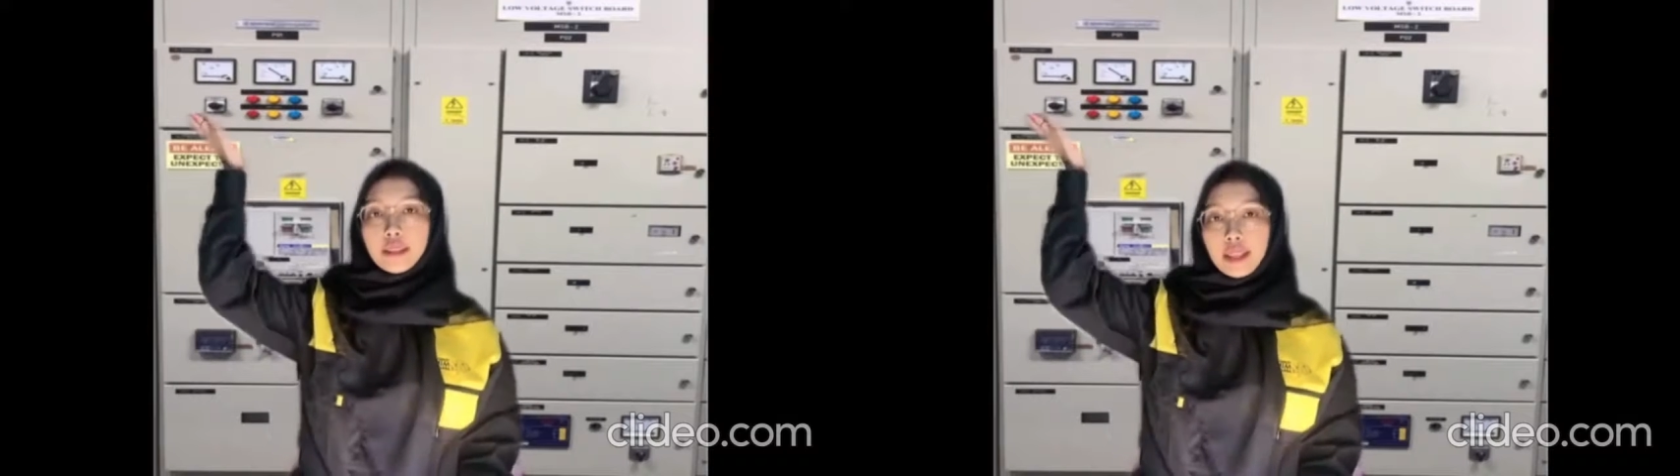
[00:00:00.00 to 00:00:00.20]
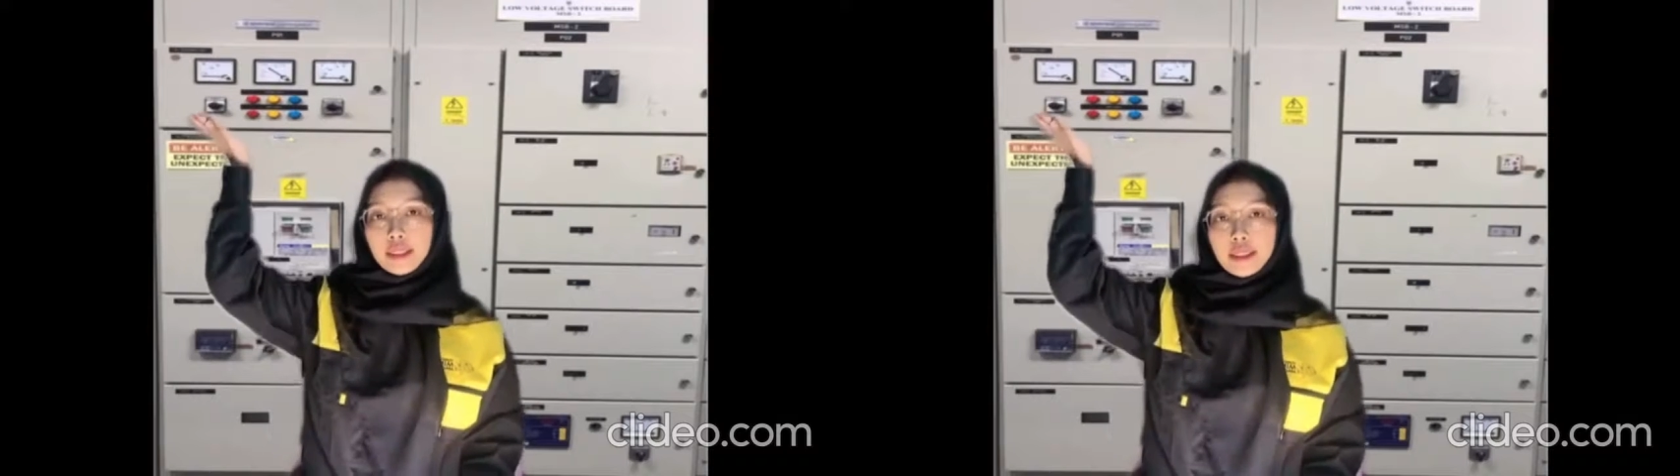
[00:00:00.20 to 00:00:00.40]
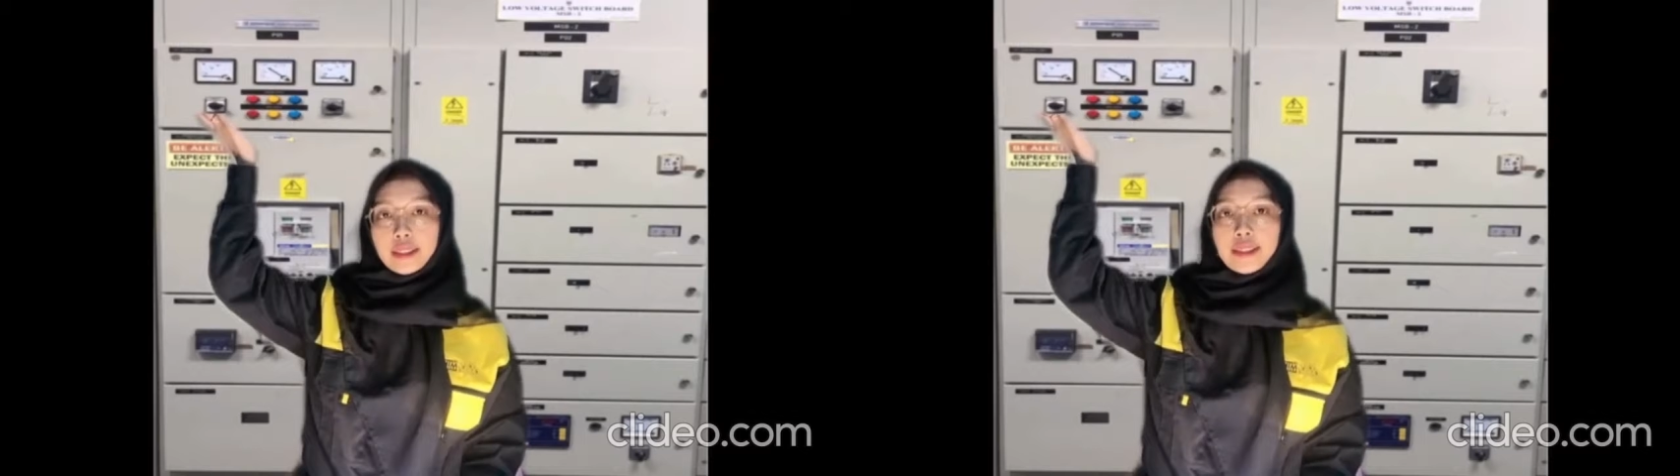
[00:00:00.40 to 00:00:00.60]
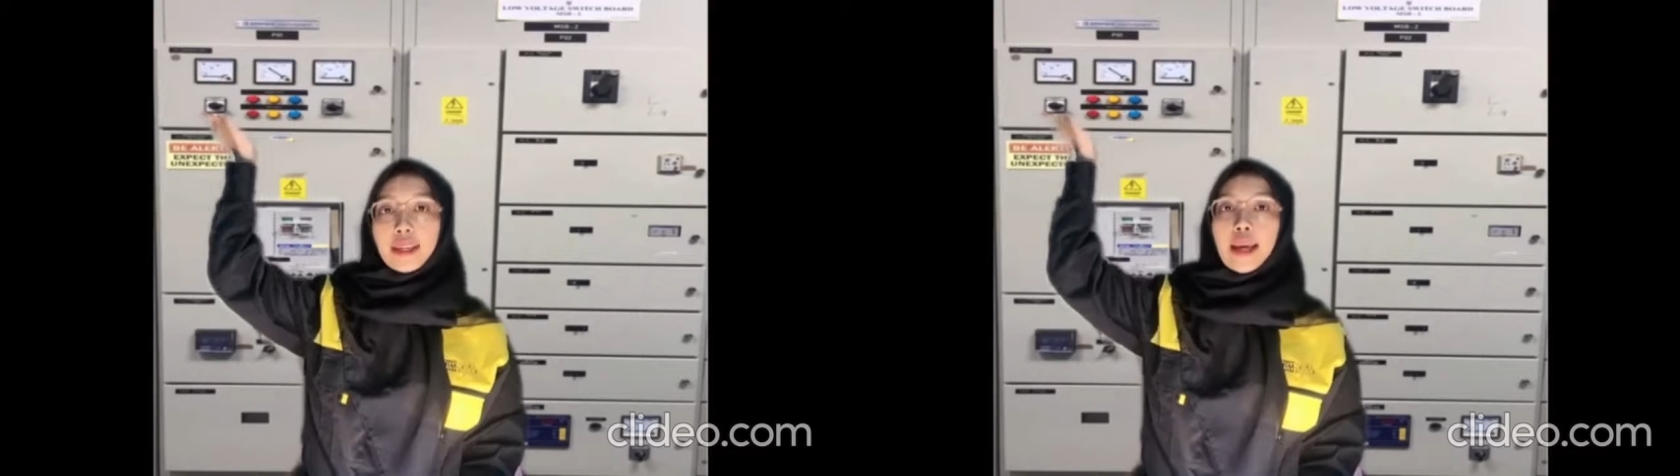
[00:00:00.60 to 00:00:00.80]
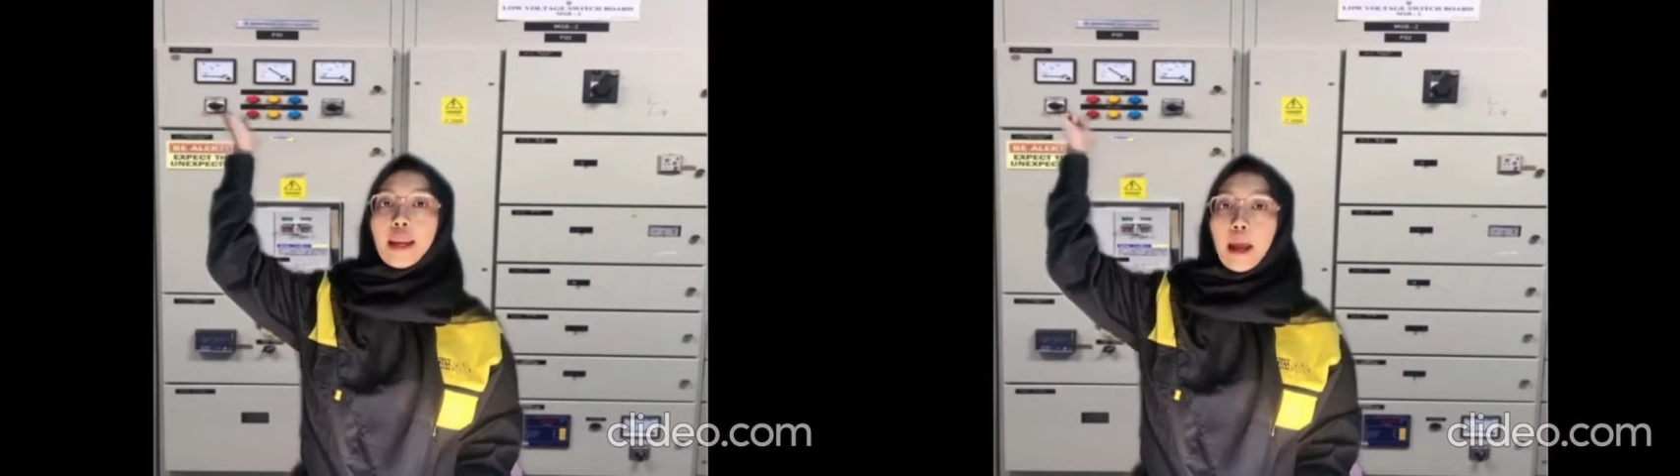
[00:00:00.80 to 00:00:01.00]
status
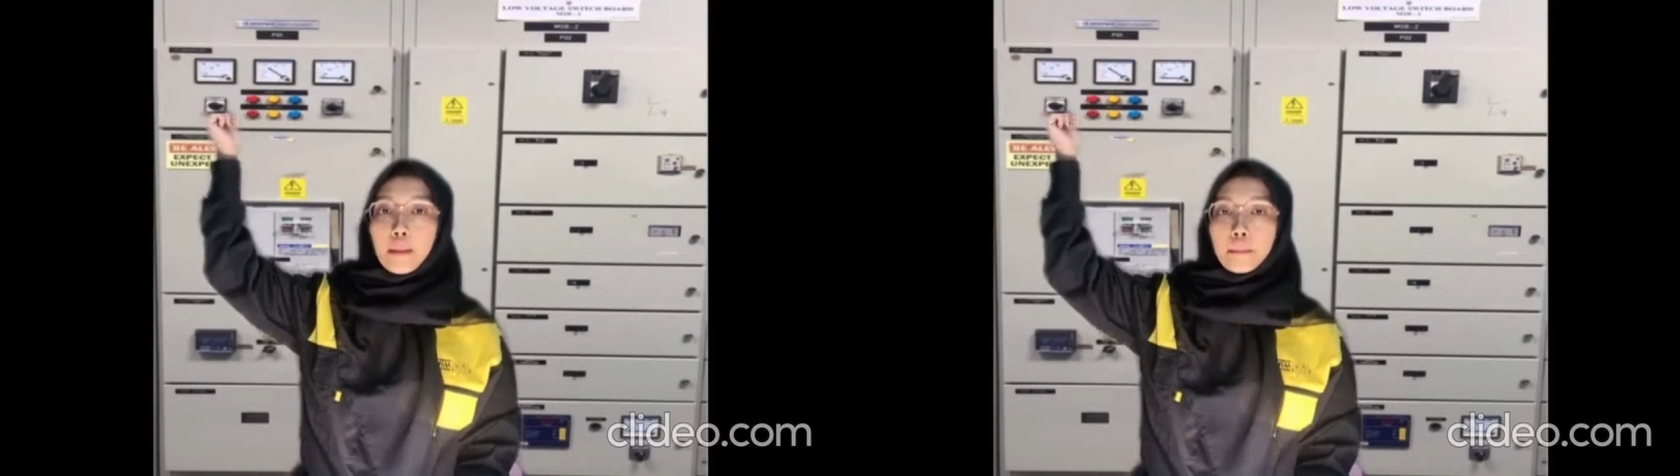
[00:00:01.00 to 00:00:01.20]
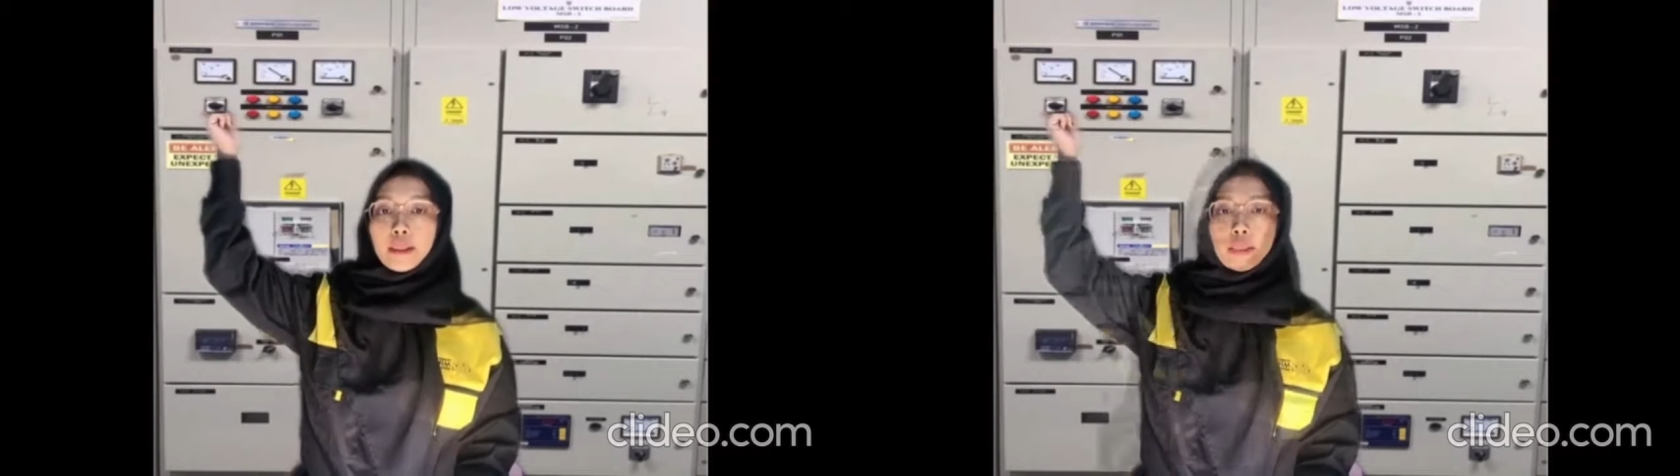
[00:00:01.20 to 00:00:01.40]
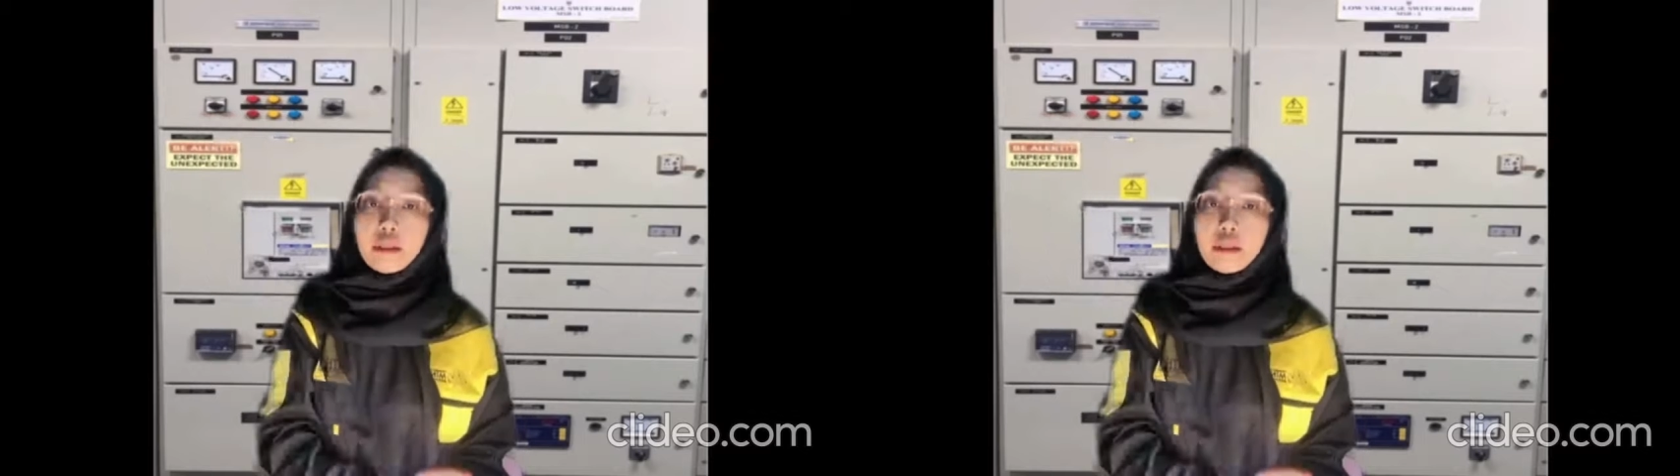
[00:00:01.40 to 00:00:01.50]
at ammeter.